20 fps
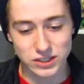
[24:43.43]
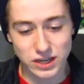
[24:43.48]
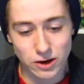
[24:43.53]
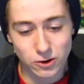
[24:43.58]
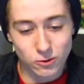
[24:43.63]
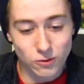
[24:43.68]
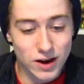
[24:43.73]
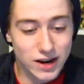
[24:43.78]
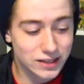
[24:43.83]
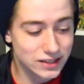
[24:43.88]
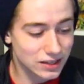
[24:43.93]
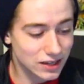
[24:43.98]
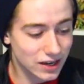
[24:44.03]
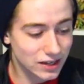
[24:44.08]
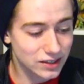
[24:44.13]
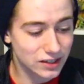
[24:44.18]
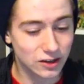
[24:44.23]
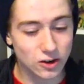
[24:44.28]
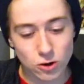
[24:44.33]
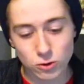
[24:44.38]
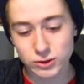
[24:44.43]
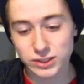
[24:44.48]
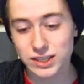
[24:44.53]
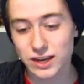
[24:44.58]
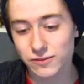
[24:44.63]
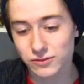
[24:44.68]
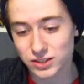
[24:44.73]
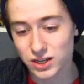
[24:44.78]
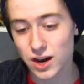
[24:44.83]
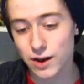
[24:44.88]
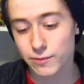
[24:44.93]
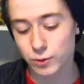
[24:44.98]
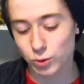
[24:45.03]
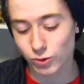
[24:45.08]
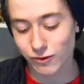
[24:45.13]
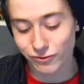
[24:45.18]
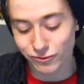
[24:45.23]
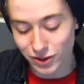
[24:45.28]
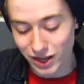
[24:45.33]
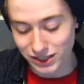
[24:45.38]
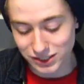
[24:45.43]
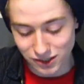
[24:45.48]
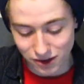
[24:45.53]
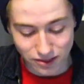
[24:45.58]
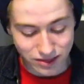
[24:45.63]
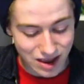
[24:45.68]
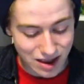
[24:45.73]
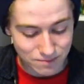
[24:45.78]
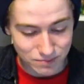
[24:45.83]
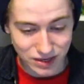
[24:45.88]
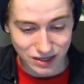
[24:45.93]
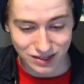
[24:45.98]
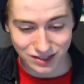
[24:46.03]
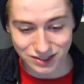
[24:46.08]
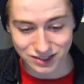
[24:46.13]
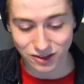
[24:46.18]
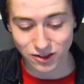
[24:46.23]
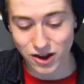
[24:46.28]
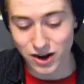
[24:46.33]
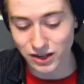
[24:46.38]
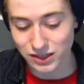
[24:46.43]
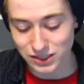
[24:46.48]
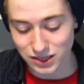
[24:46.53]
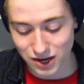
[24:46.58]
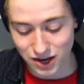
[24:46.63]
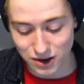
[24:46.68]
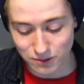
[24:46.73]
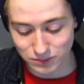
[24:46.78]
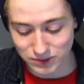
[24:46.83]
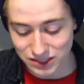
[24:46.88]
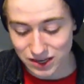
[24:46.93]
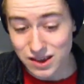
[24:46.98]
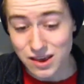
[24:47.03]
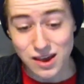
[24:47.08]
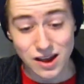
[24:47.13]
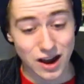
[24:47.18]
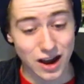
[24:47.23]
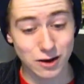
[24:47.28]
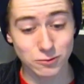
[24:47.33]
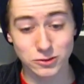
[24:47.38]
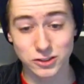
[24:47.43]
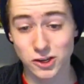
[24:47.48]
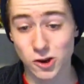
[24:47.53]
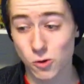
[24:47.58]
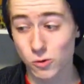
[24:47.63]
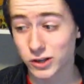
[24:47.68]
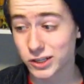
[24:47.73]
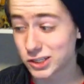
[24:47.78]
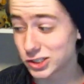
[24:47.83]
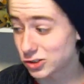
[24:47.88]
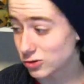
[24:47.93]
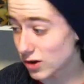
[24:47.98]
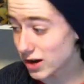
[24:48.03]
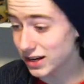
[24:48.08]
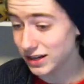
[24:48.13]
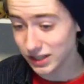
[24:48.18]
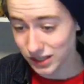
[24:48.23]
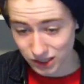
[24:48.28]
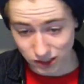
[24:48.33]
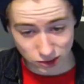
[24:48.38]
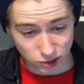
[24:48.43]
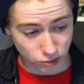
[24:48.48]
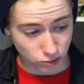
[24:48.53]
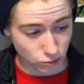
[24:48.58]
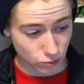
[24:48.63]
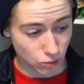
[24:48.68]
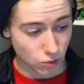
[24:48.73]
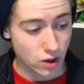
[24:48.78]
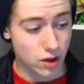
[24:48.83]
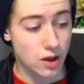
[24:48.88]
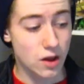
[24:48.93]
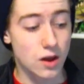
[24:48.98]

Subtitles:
Now granted, I didn't always have time to reflect on that because a lot of times I was going straight into